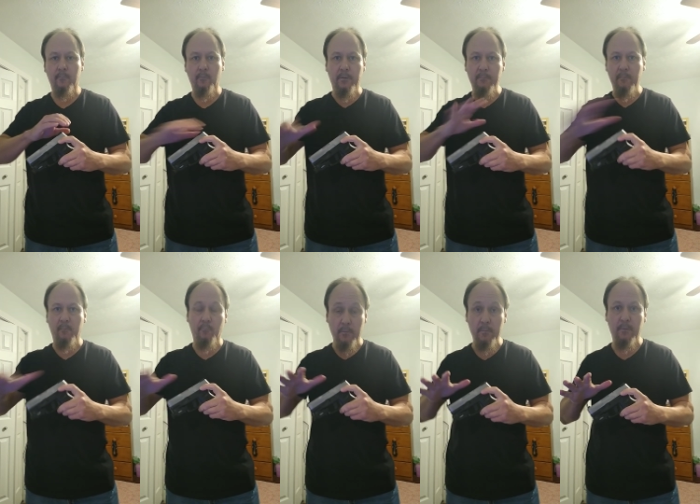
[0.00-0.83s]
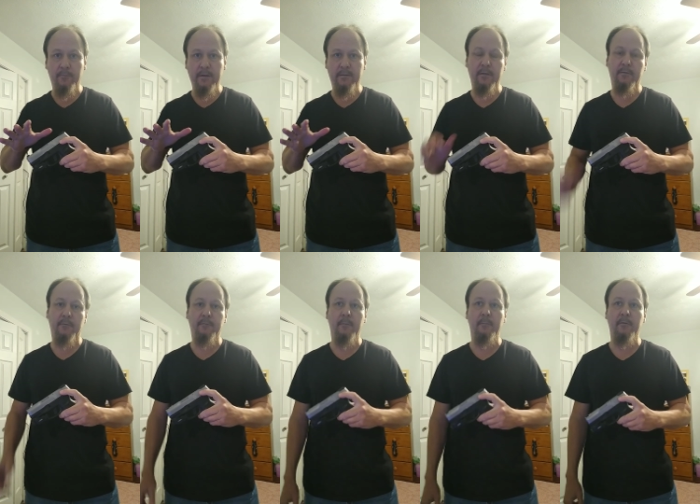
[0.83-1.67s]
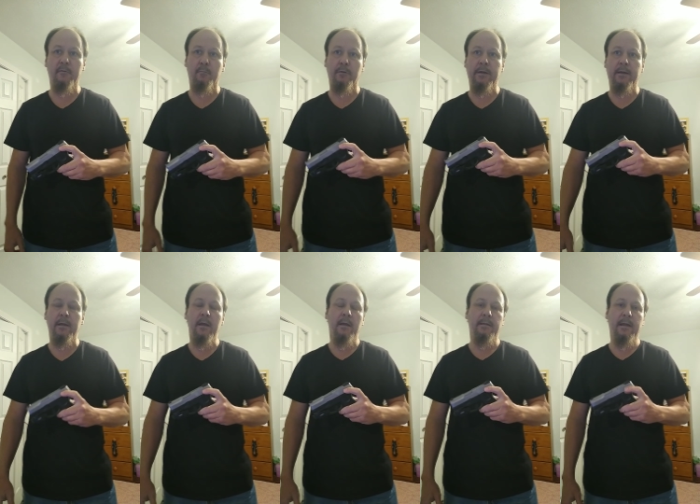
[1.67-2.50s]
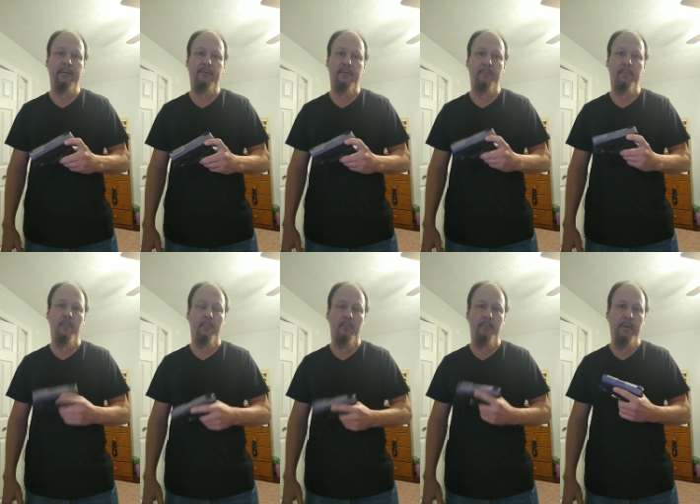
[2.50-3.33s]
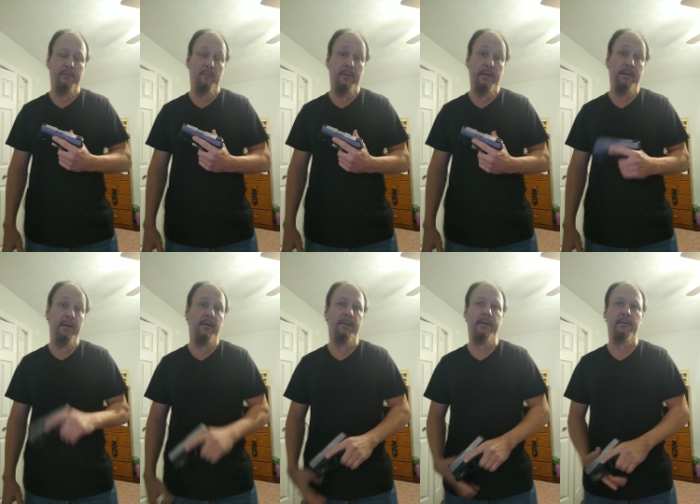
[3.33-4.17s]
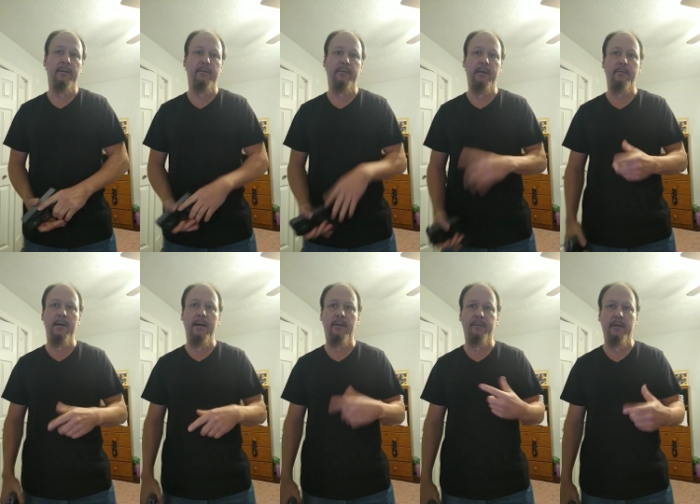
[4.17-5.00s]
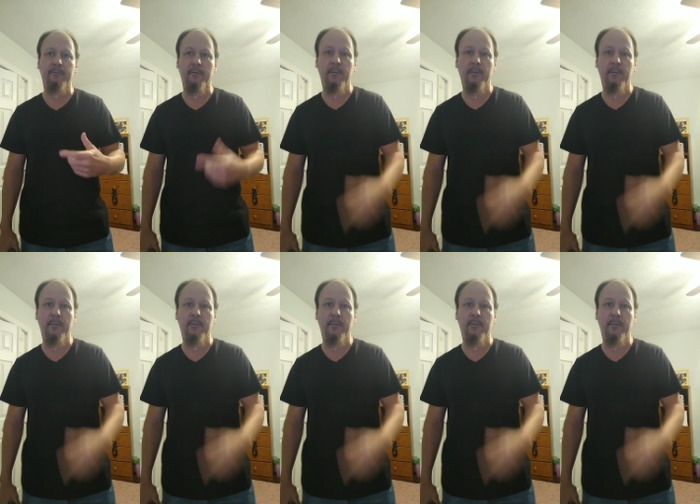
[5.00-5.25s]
remove the tension from the spring. That's the best way to carry it. This is Eagle Owl. Thanks for